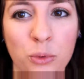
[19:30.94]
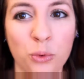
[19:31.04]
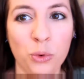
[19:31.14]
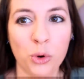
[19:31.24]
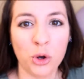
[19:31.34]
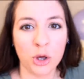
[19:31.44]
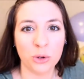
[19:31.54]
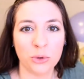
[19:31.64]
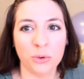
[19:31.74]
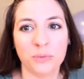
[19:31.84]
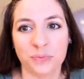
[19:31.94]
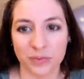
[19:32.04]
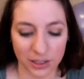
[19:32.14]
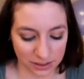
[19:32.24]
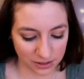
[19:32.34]
Woo!
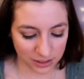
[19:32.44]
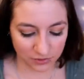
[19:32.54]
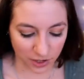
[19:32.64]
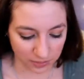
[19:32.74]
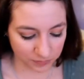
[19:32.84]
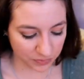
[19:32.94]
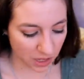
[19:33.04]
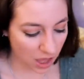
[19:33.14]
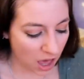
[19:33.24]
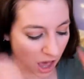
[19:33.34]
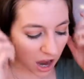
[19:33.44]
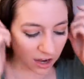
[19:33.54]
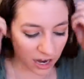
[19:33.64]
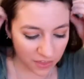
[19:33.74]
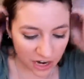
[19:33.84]
Isn't this fun?
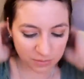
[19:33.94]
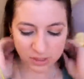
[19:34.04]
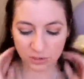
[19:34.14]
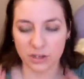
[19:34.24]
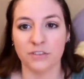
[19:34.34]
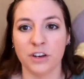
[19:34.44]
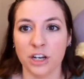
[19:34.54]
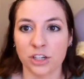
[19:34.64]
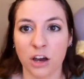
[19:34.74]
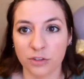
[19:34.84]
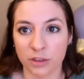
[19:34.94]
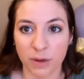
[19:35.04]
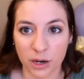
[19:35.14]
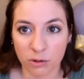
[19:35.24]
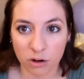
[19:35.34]
Alright, and then I'm just going to finish off with
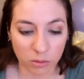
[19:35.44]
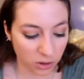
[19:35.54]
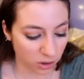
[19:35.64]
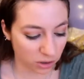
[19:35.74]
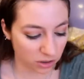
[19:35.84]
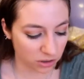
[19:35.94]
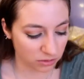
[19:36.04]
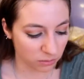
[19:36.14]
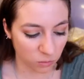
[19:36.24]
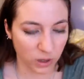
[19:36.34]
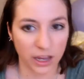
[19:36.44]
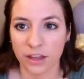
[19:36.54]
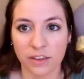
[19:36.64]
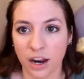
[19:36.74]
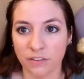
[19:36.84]
my normal
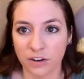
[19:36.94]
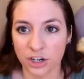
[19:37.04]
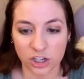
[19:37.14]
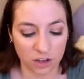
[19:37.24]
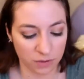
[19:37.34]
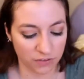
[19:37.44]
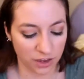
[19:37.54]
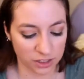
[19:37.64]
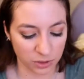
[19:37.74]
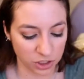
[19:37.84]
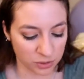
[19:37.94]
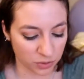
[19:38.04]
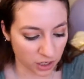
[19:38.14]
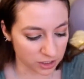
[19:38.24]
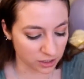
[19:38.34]
way that I finish off my face, which is
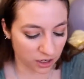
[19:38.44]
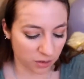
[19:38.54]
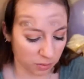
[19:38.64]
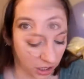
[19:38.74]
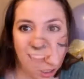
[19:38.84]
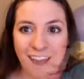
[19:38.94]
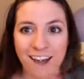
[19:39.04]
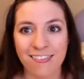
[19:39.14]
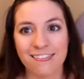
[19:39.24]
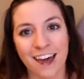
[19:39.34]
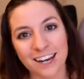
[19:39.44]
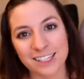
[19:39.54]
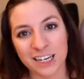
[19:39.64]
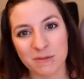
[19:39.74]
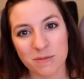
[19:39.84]
bronzer and blush. Yeah, that is
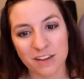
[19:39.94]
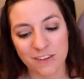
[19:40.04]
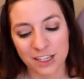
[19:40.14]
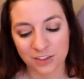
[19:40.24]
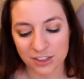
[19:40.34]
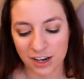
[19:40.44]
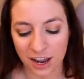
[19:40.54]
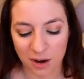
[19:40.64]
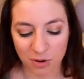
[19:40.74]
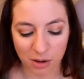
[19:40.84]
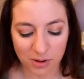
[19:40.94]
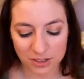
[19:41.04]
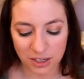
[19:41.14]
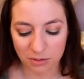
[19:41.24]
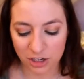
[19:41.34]
going to be my face for today. I'm probably
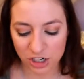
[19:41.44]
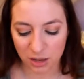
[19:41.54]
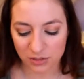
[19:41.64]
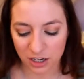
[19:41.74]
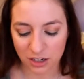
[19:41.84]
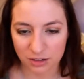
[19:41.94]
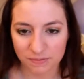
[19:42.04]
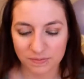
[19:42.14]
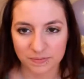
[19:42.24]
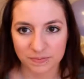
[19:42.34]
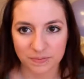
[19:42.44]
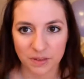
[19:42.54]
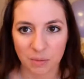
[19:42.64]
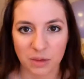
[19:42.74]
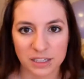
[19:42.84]
just going to wear chapstick
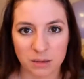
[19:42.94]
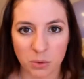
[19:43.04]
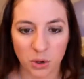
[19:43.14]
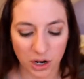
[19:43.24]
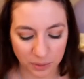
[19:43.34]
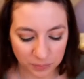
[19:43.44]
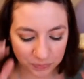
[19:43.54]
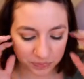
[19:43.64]
because I'm boring.